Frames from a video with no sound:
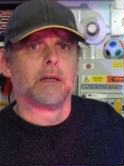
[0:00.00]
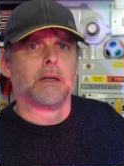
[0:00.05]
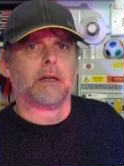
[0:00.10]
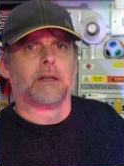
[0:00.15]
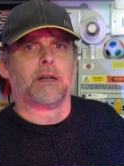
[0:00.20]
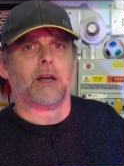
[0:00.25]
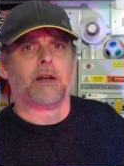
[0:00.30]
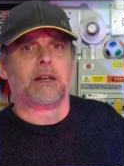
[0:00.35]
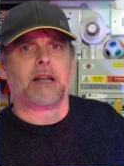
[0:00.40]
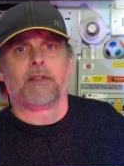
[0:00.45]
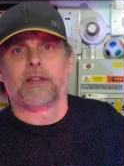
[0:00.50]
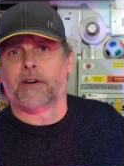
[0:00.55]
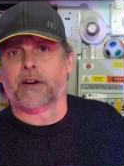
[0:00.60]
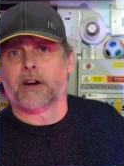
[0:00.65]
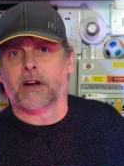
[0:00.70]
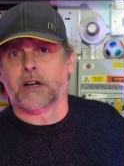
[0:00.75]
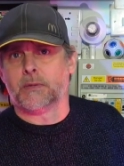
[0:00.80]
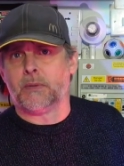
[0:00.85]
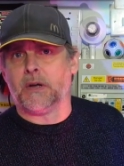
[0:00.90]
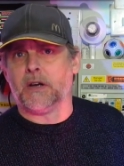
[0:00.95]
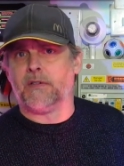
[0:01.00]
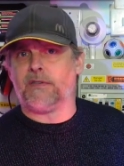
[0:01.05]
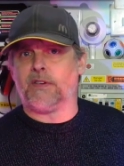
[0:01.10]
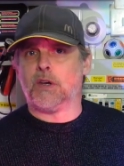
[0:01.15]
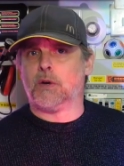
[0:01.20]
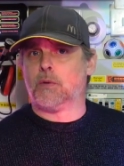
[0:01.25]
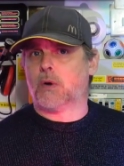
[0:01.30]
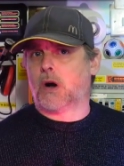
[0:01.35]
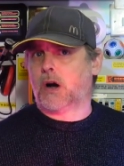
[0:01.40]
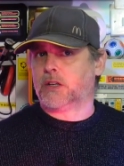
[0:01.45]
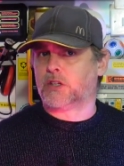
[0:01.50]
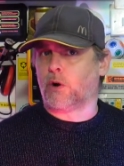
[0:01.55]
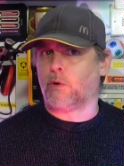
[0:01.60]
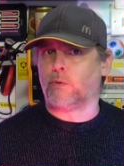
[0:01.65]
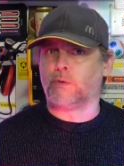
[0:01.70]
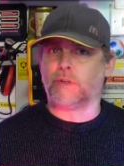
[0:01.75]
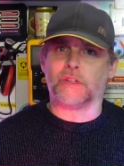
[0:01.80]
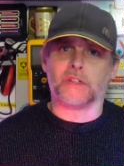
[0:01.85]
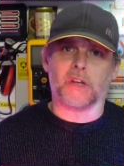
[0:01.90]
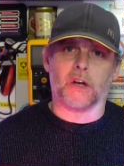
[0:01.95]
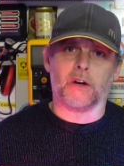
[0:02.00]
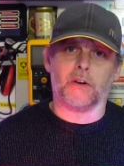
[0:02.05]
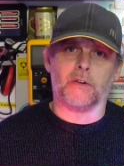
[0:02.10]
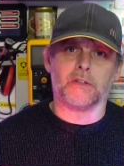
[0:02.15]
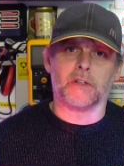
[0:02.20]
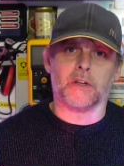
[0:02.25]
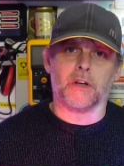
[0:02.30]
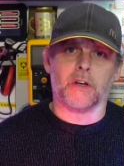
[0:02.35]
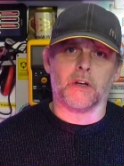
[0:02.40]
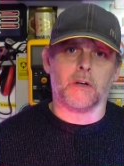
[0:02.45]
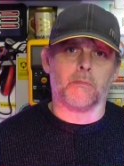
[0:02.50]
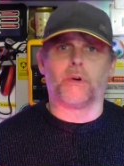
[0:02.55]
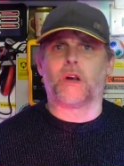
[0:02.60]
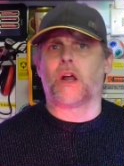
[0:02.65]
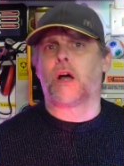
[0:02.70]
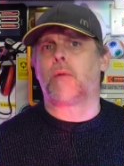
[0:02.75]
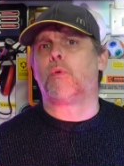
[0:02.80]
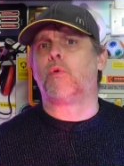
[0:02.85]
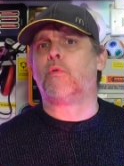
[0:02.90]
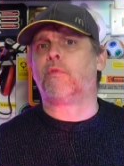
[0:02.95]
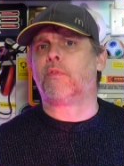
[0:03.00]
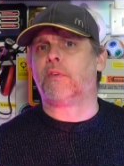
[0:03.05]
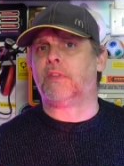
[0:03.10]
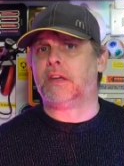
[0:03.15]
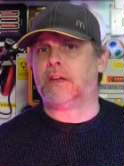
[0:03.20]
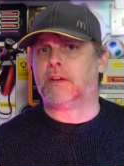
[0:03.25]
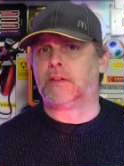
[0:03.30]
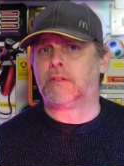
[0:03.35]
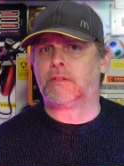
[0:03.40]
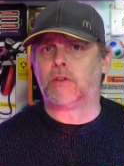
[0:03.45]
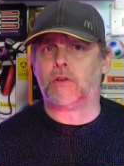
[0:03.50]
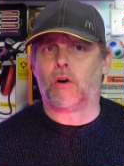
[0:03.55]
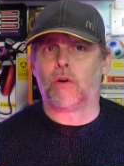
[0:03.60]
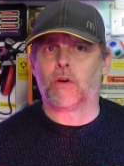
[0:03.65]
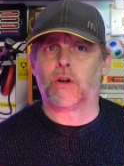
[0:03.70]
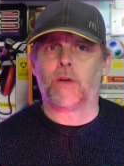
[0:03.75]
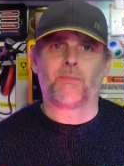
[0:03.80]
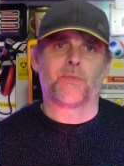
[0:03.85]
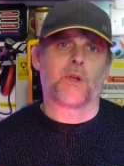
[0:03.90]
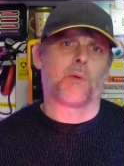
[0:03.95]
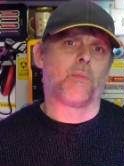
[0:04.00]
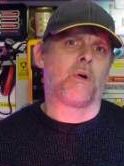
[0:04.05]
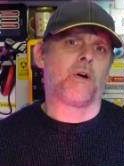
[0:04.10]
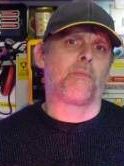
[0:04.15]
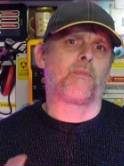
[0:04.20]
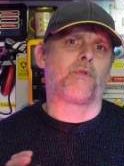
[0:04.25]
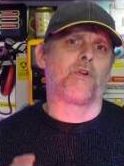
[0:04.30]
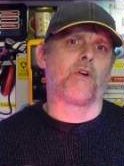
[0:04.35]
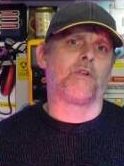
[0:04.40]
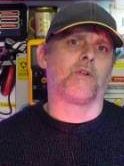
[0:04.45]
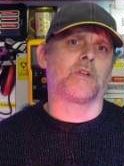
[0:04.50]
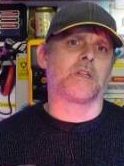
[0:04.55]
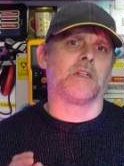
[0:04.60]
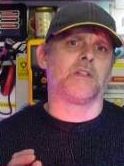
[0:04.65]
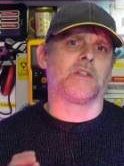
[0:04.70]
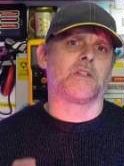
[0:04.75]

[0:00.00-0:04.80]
No doubt there are going to be a few I told you so's, but I'm all for the underdog, and where a product and